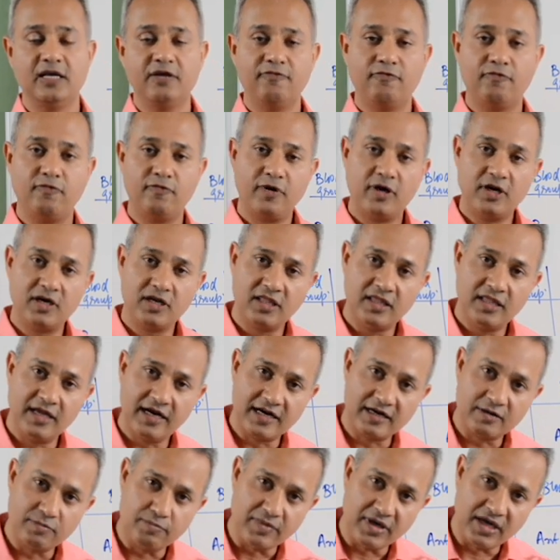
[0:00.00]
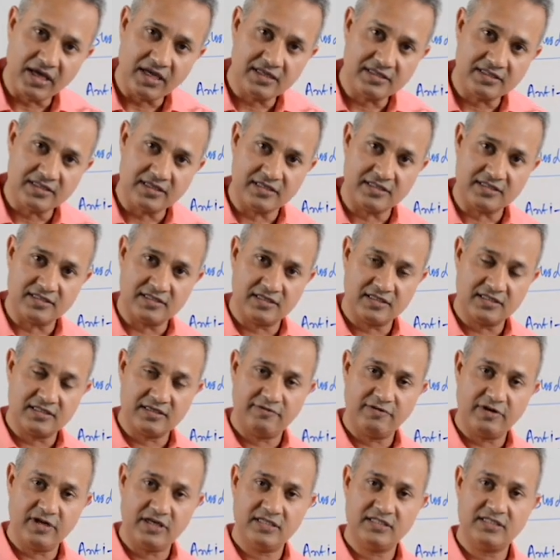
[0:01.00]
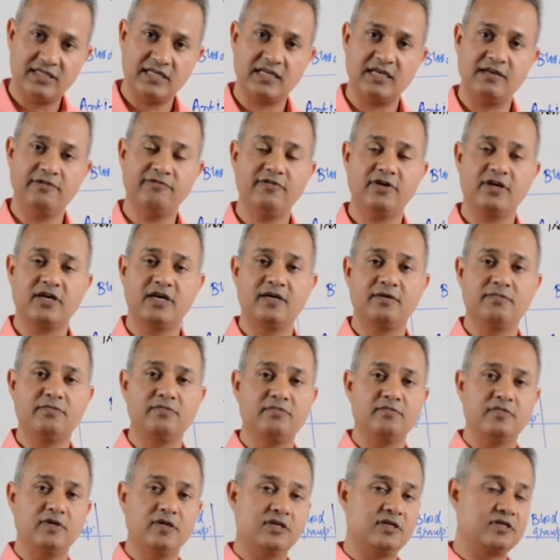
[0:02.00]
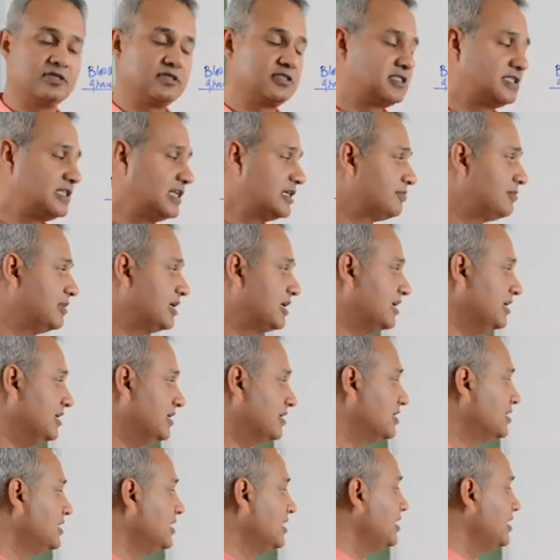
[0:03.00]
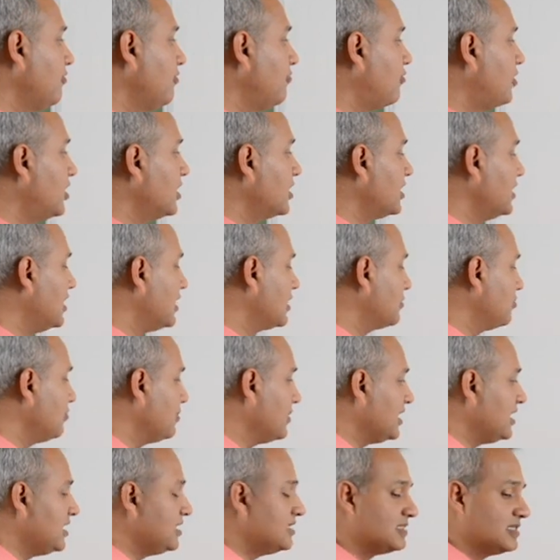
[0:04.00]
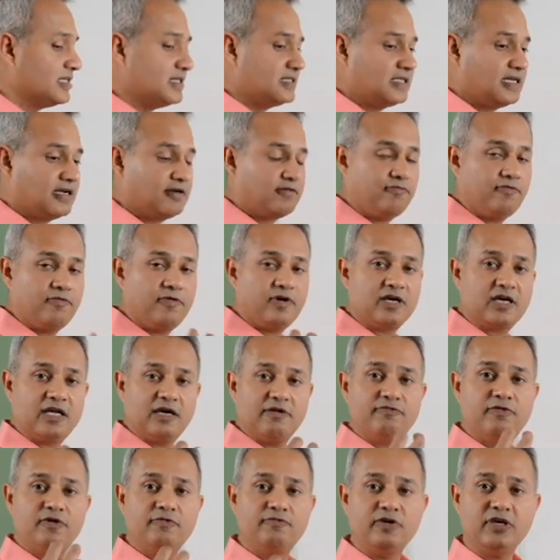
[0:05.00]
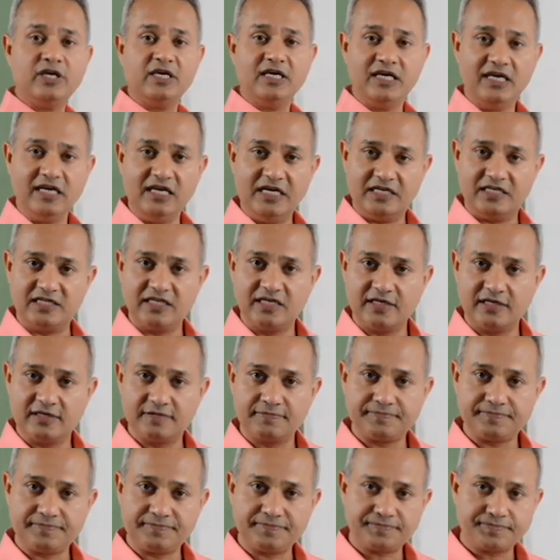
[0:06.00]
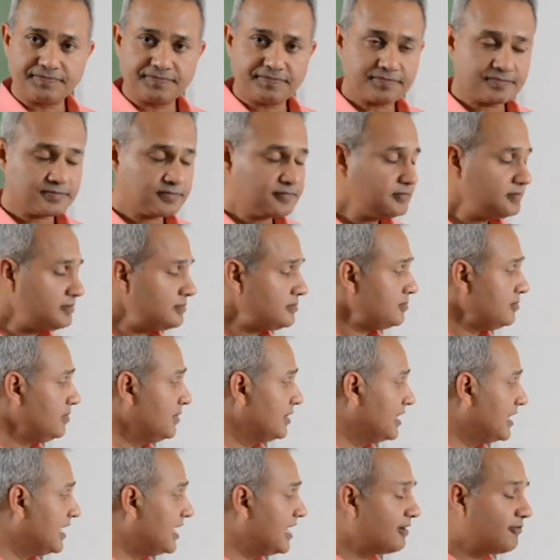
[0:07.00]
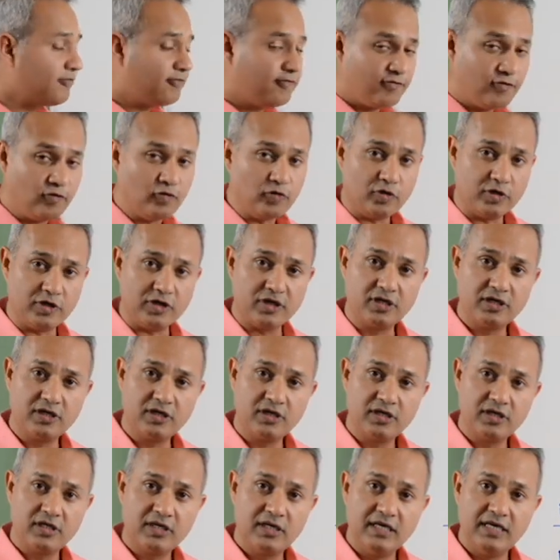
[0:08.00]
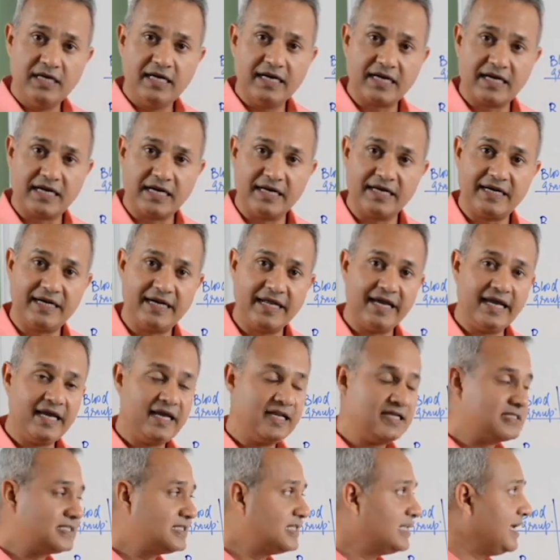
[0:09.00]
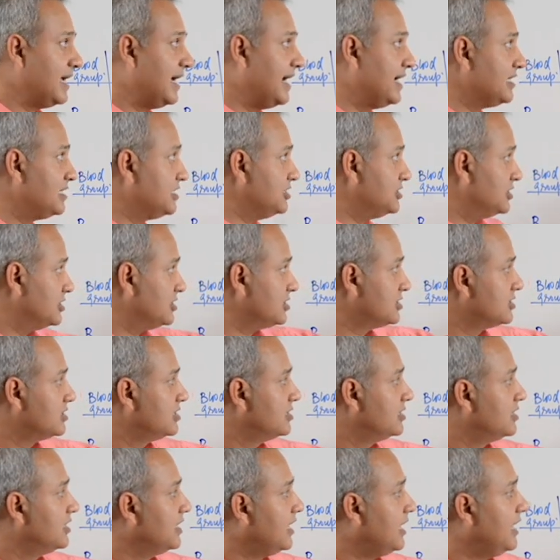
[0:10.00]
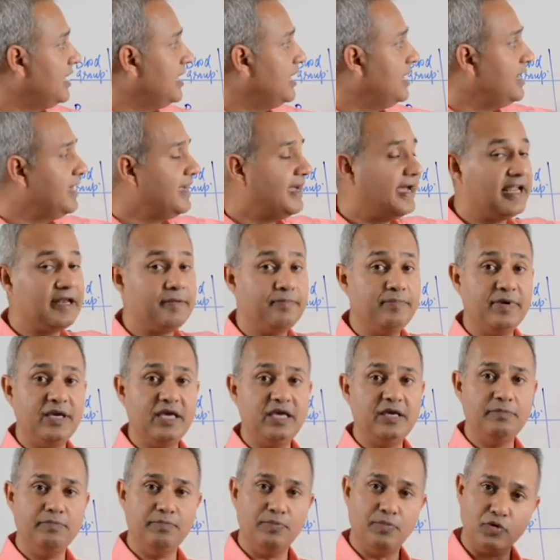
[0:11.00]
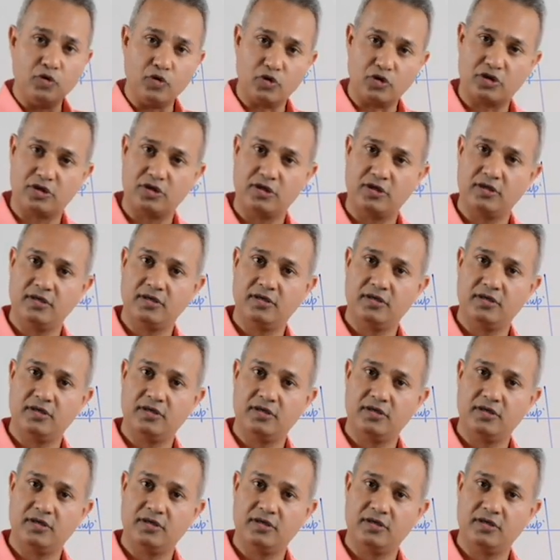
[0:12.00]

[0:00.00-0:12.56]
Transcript: What that means is this is a very significant uh, statement here. What that means is that whatever we eat that food contains the antigens A and B both.